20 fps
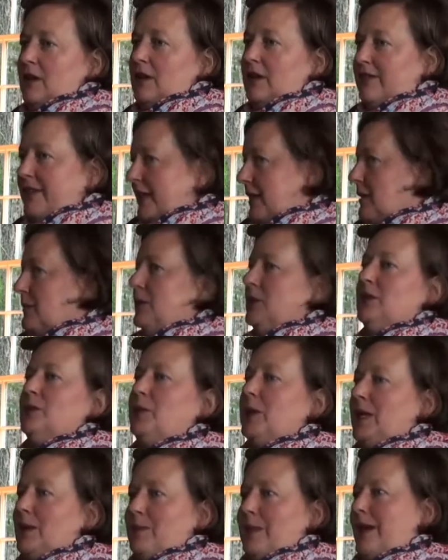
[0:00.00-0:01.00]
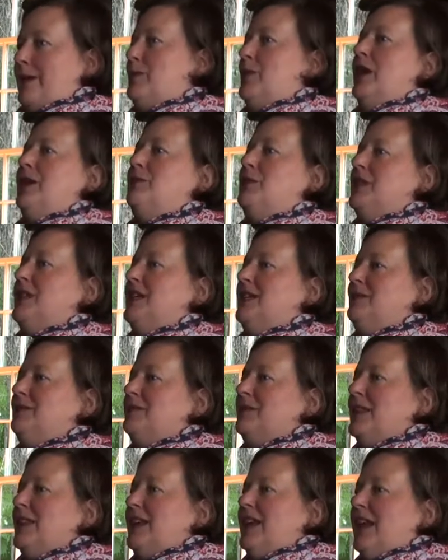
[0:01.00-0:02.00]
available and we can bake bread with
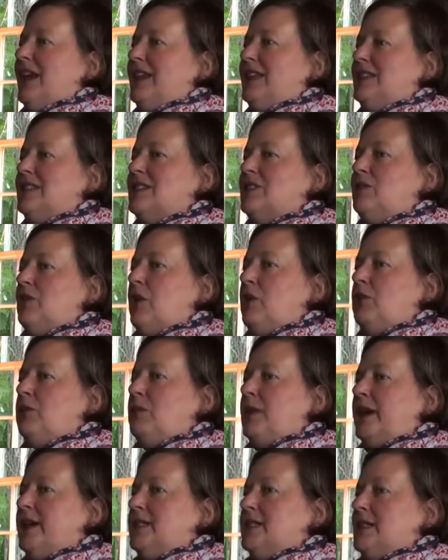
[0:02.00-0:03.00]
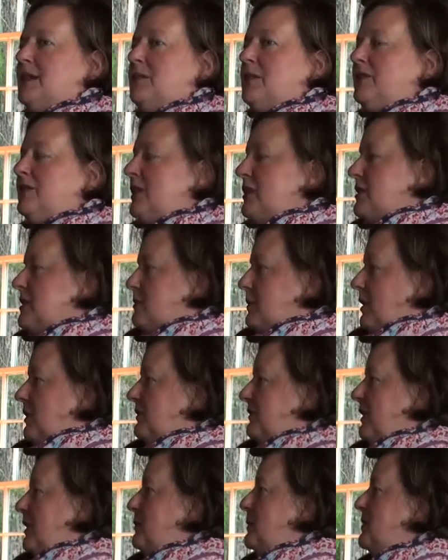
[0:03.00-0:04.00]
it and is grown by some of our
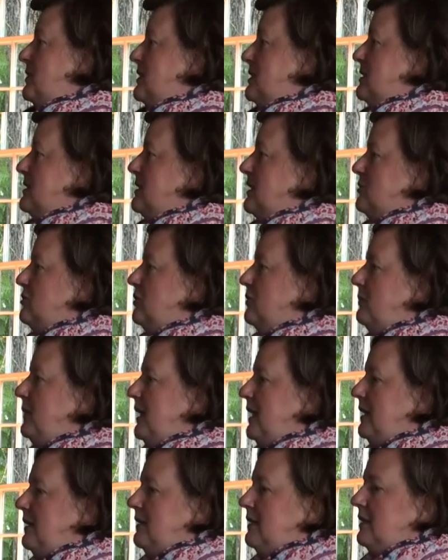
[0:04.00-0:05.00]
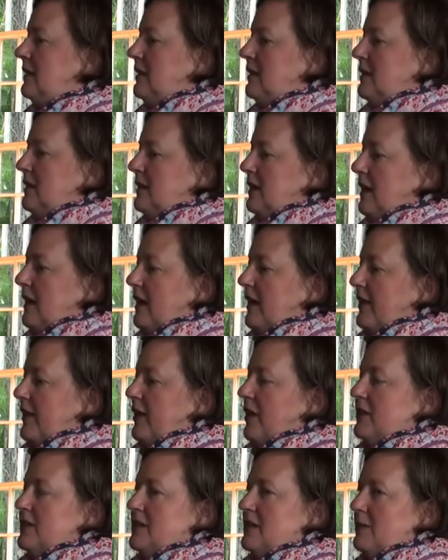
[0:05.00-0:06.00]
small farmers in central Maine. Uh,
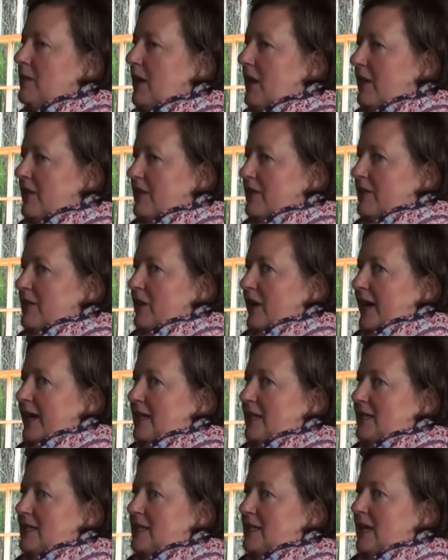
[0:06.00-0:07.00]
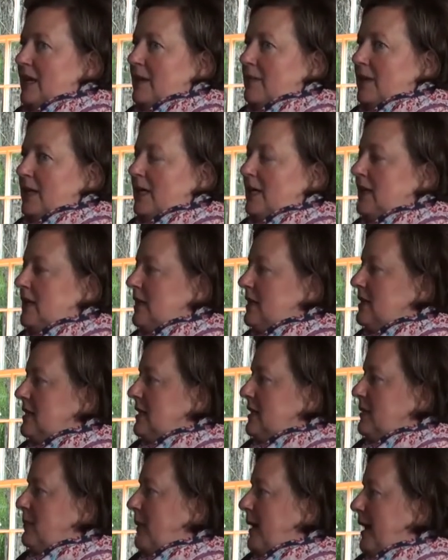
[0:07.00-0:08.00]
there are some other varieties coming
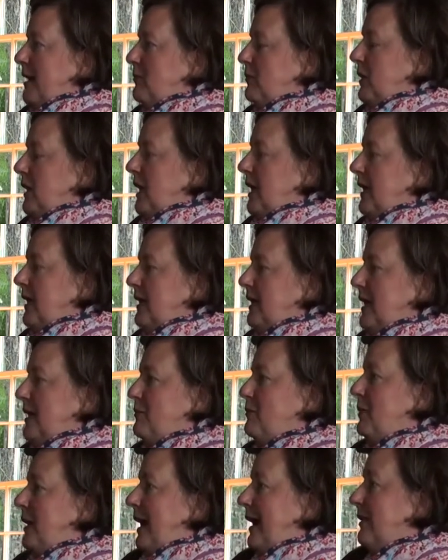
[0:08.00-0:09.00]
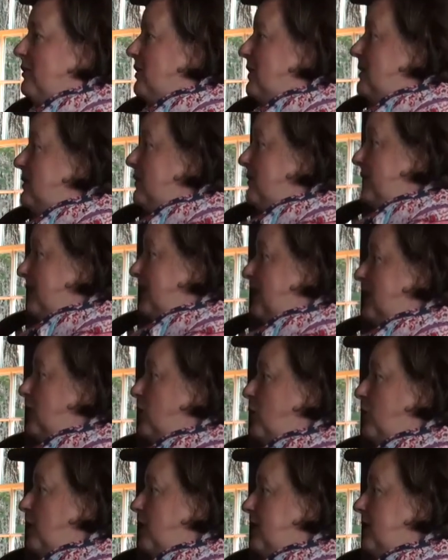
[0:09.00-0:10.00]
into the pipeline, a Byron flint
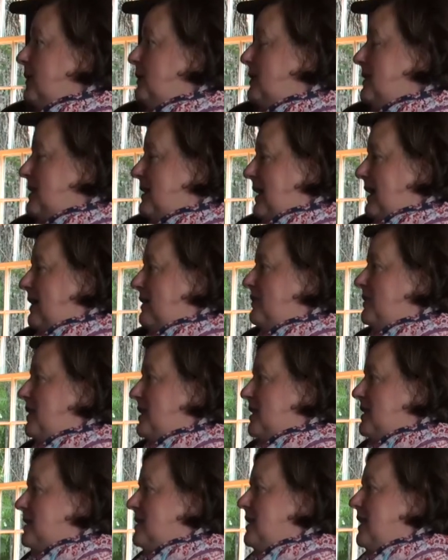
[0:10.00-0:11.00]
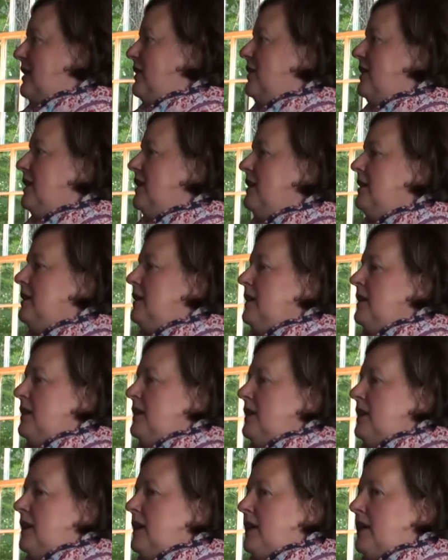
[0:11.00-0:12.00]
corn that was native to this area
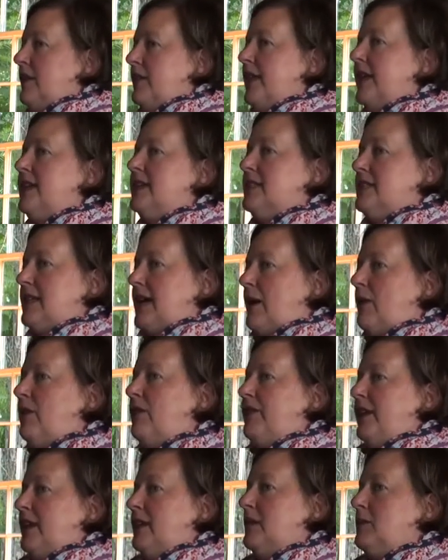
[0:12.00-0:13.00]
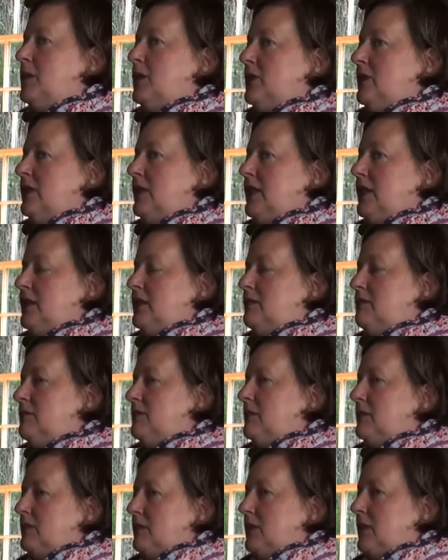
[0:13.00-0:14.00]
uh, that is now available in,
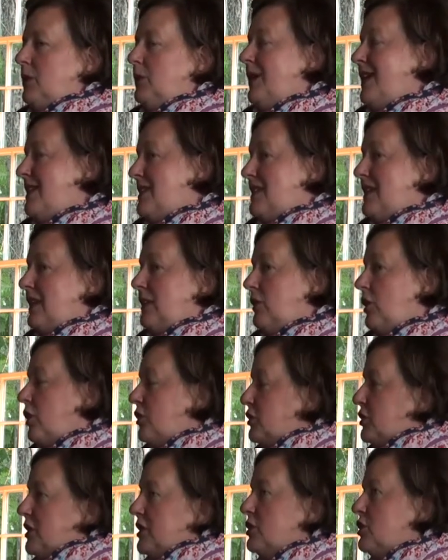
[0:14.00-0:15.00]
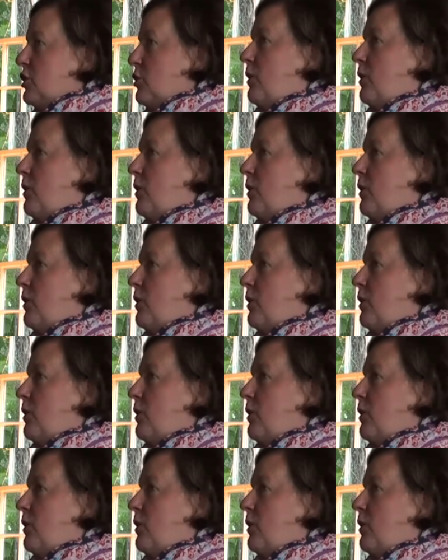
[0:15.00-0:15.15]
you know, when I say large-ish